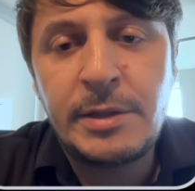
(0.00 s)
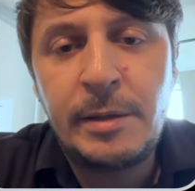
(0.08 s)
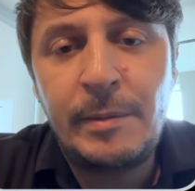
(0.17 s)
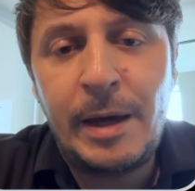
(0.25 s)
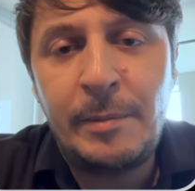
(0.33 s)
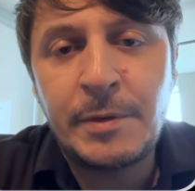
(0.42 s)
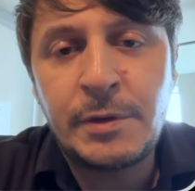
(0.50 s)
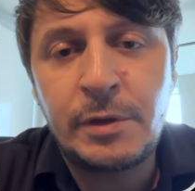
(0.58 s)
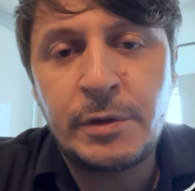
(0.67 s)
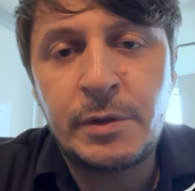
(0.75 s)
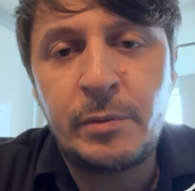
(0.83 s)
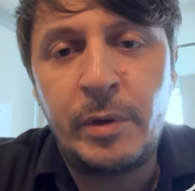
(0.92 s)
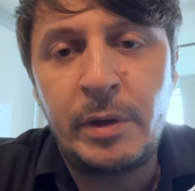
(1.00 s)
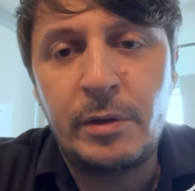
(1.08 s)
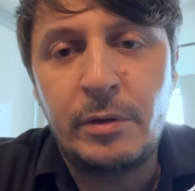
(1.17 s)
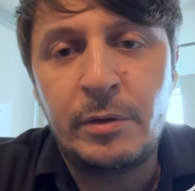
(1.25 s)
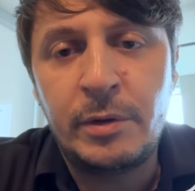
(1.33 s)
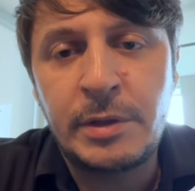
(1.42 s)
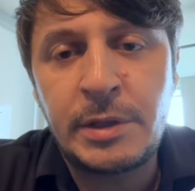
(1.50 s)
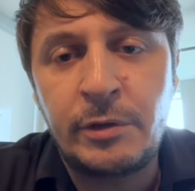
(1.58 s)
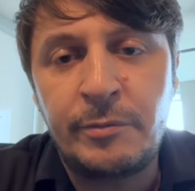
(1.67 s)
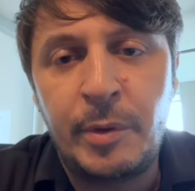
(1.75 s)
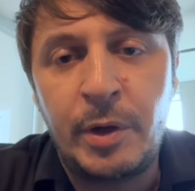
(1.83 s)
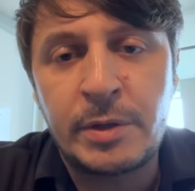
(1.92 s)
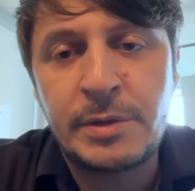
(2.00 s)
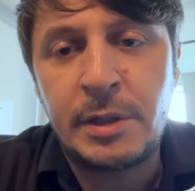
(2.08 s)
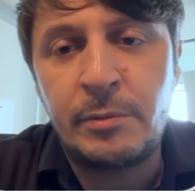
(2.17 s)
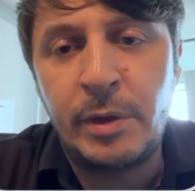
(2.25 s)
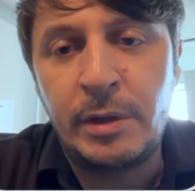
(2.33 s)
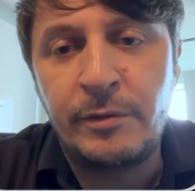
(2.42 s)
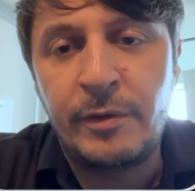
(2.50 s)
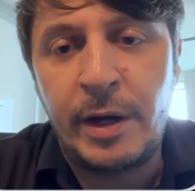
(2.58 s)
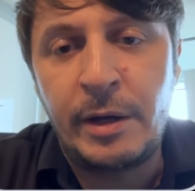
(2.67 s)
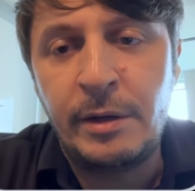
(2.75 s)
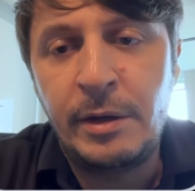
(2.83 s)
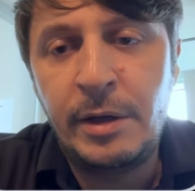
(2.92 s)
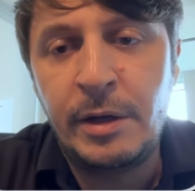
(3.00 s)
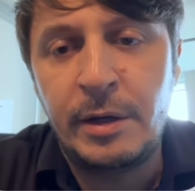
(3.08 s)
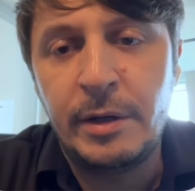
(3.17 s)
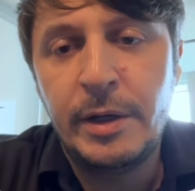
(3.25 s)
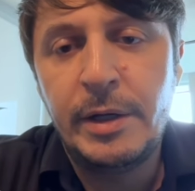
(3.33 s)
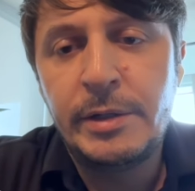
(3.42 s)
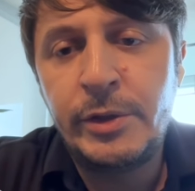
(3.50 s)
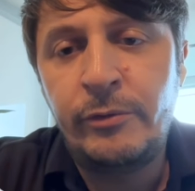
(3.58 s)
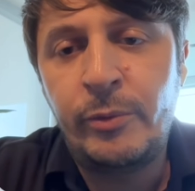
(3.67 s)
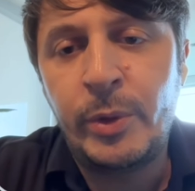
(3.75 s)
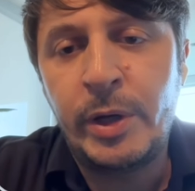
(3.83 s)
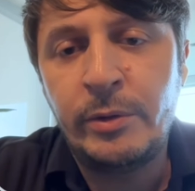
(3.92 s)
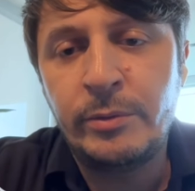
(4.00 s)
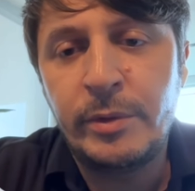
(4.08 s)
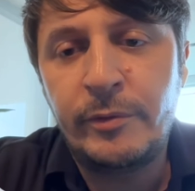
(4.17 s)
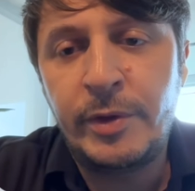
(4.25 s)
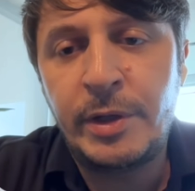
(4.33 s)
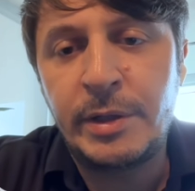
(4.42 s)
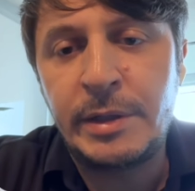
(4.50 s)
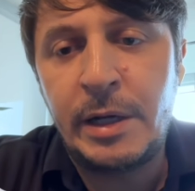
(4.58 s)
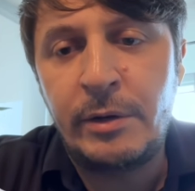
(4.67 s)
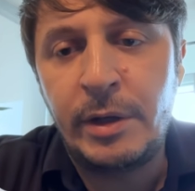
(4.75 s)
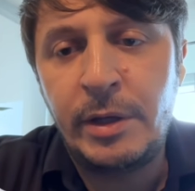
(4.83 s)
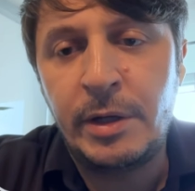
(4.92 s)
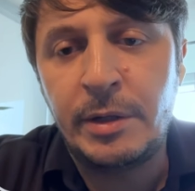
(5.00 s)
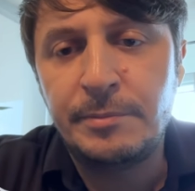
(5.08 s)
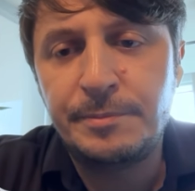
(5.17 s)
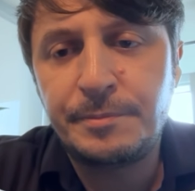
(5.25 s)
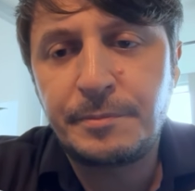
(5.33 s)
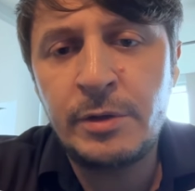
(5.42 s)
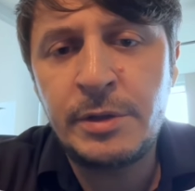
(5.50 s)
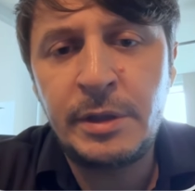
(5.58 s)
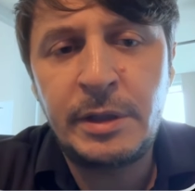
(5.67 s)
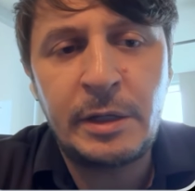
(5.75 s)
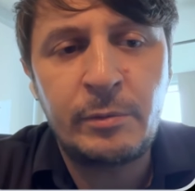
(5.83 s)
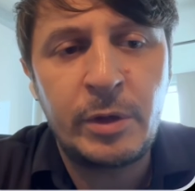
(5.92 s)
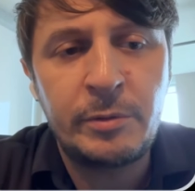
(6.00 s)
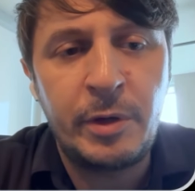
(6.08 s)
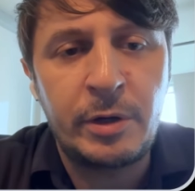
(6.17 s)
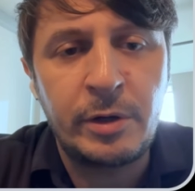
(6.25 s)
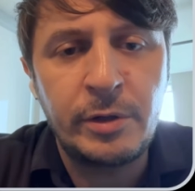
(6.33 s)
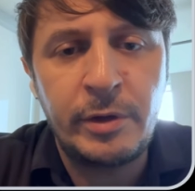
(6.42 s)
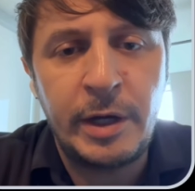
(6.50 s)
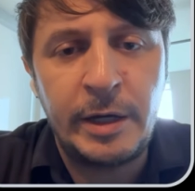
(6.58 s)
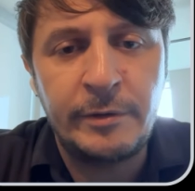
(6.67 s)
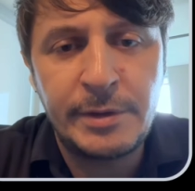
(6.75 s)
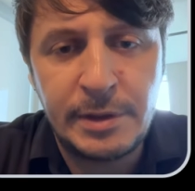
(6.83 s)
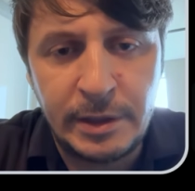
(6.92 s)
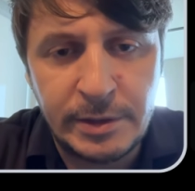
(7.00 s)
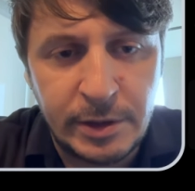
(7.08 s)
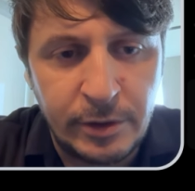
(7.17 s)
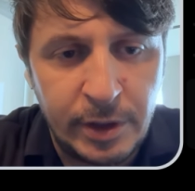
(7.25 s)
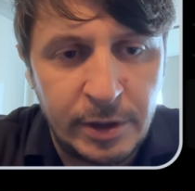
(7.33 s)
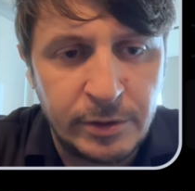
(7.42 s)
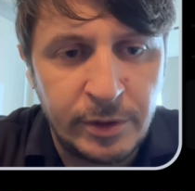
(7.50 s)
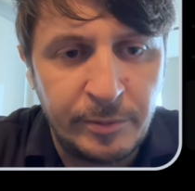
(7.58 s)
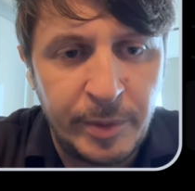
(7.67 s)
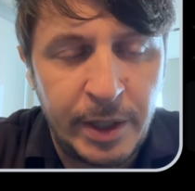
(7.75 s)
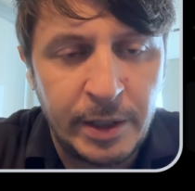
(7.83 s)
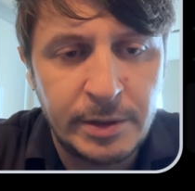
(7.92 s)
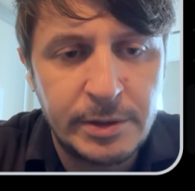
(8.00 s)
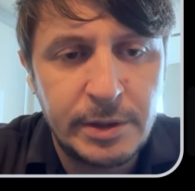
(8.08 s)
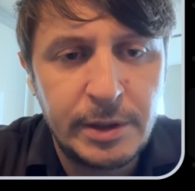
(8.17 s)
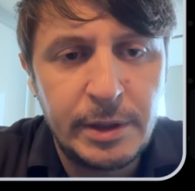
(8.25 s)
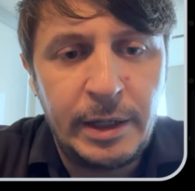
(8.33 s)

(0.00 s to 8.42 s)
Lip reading: And the same happens also with all these kind of blocks that we define in here. So if we go further down here, you'll see that what we are going to have is, let's go here to embeddings.